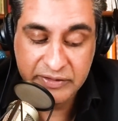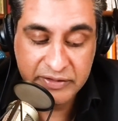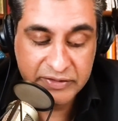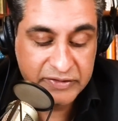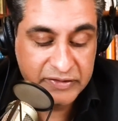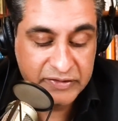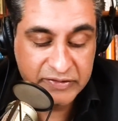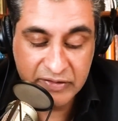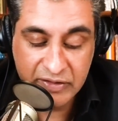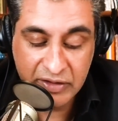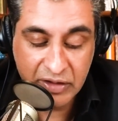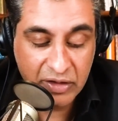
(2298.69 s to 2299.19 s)

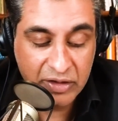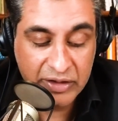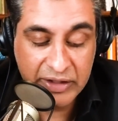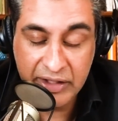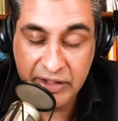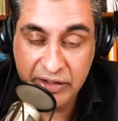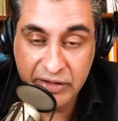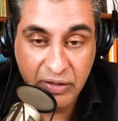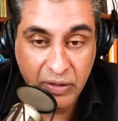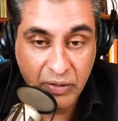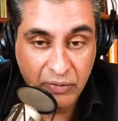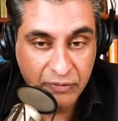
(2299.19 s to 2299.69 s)
this is an
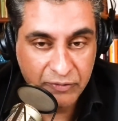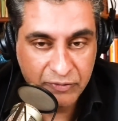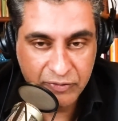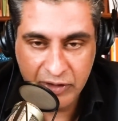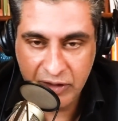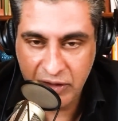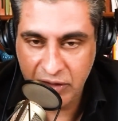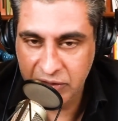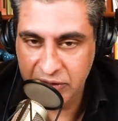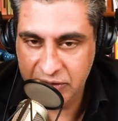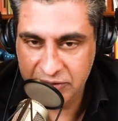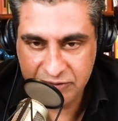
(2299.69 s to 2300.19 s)
area I know
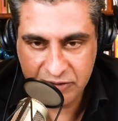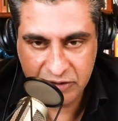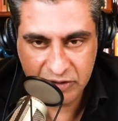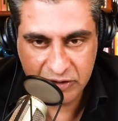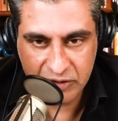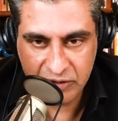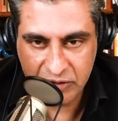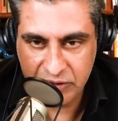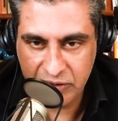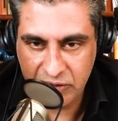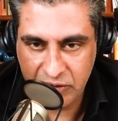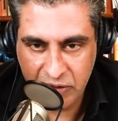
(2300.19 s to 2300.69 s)
very,
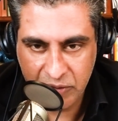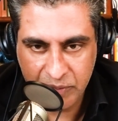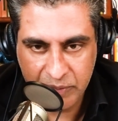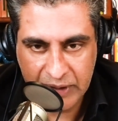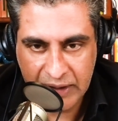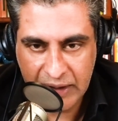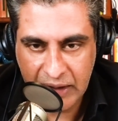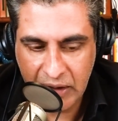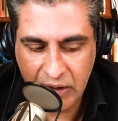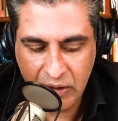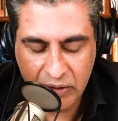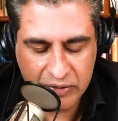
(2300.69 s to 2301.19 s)
very little
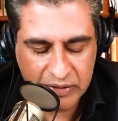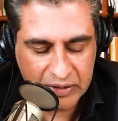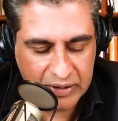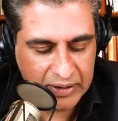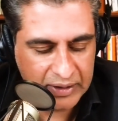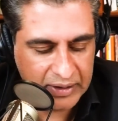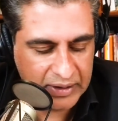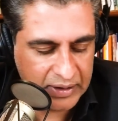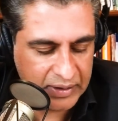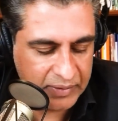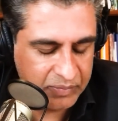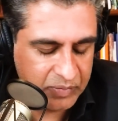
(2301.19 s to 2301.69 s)
about
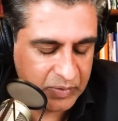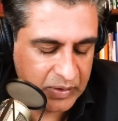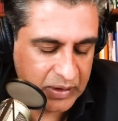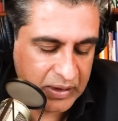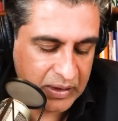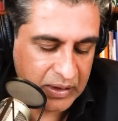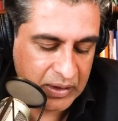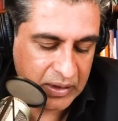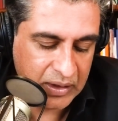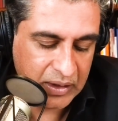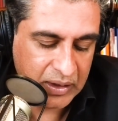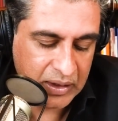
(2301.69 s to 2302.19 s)

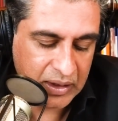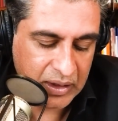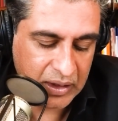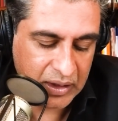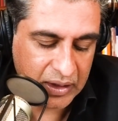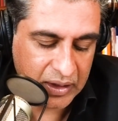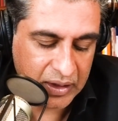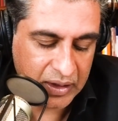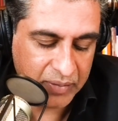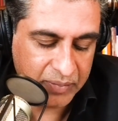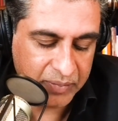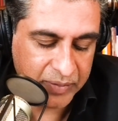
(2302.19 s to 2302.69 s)

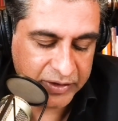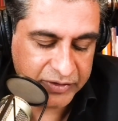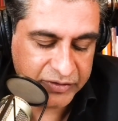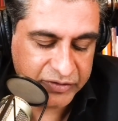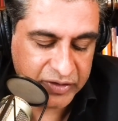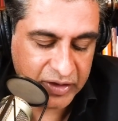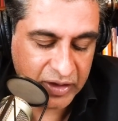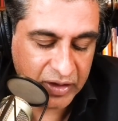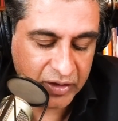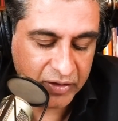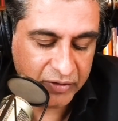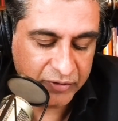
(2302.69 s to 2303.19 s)

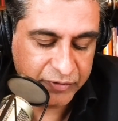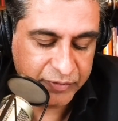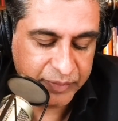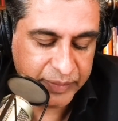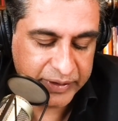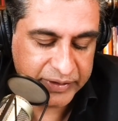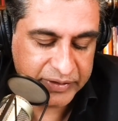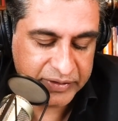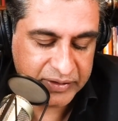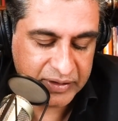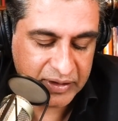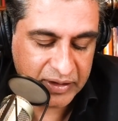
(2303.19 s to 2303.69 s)
myself,
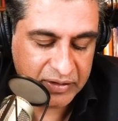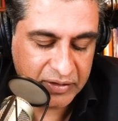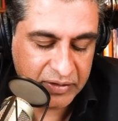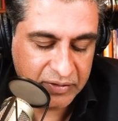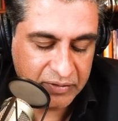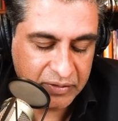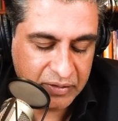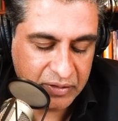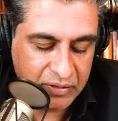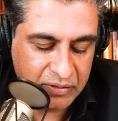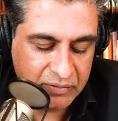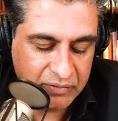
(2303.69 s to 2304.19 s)
but
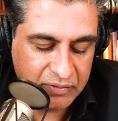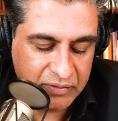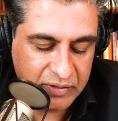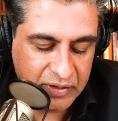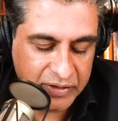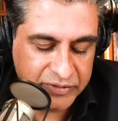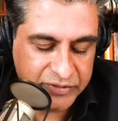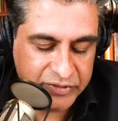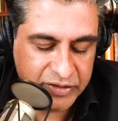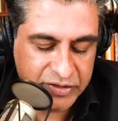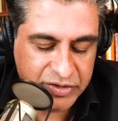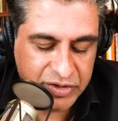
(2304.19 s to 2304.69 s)
you've
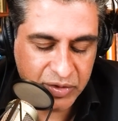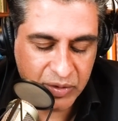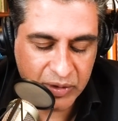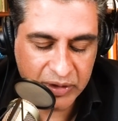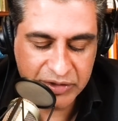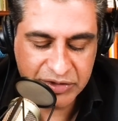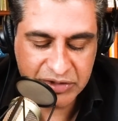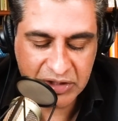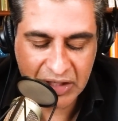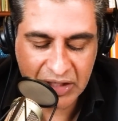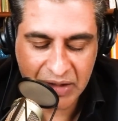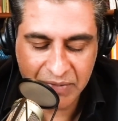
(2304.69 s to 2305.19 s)
done such a
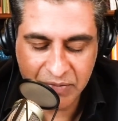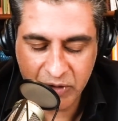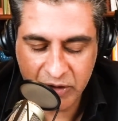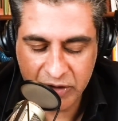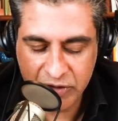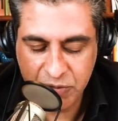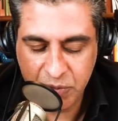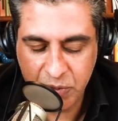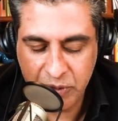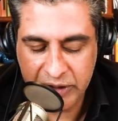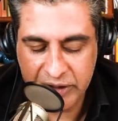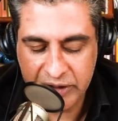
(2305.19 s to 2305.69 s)
great job in
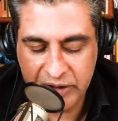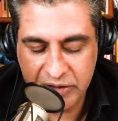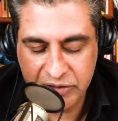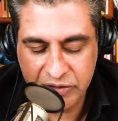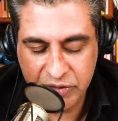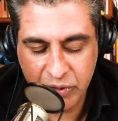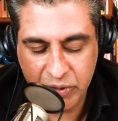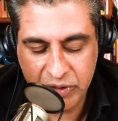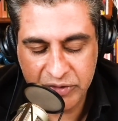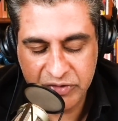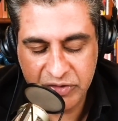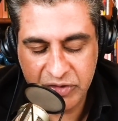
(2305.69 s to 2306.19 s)
explaining
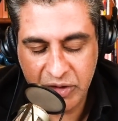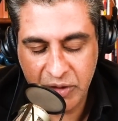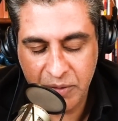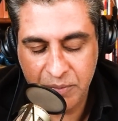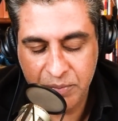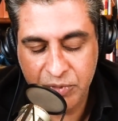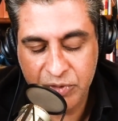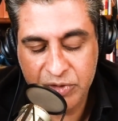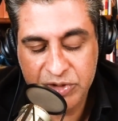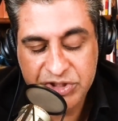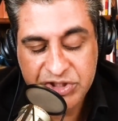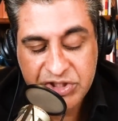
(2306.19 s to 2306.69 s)
it to us, and I
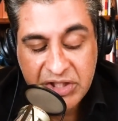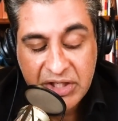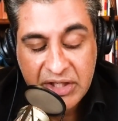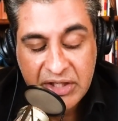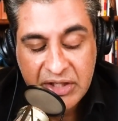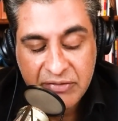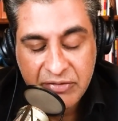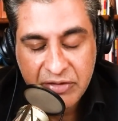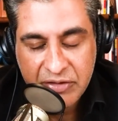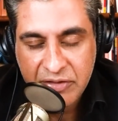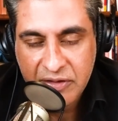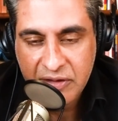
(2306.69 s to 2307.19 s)

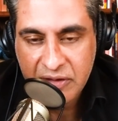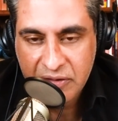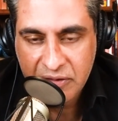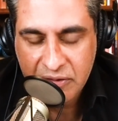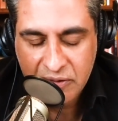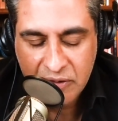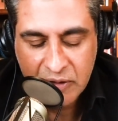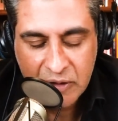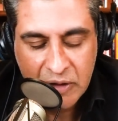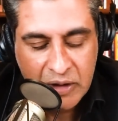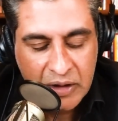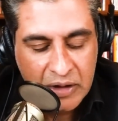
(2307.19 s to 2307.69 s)
appreciate everything
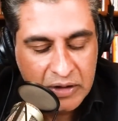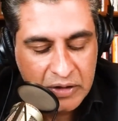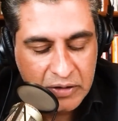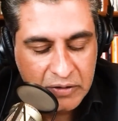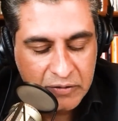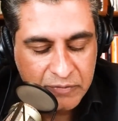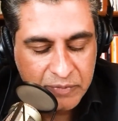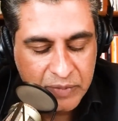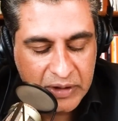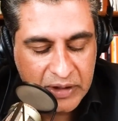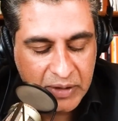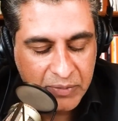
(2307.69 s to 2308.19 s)

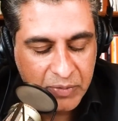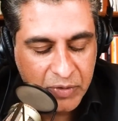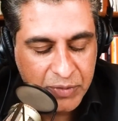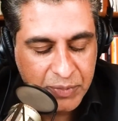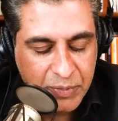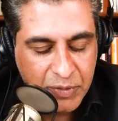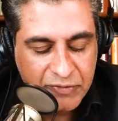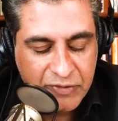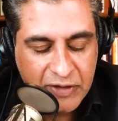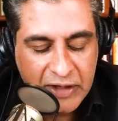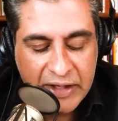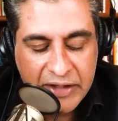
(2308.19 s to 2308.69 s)
you've been able
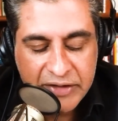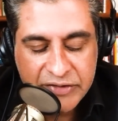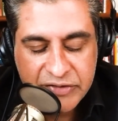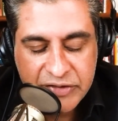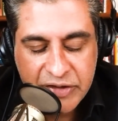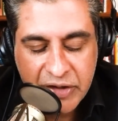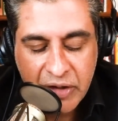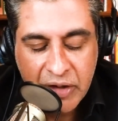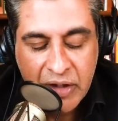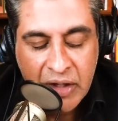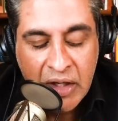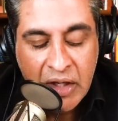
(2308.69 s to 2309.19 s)
to provide
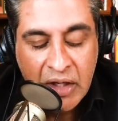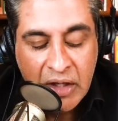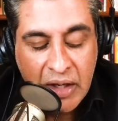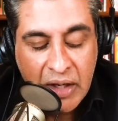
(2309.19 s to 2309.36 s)
us here.